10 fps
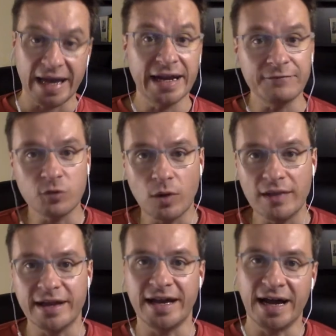And after a
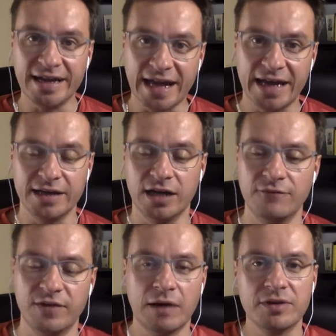while, I kind of had
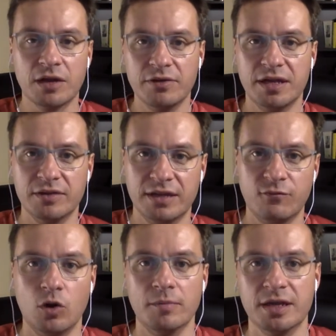enough. And I was always on these
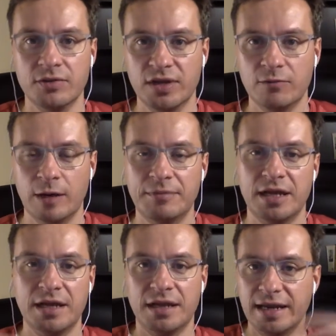forums, on these websites.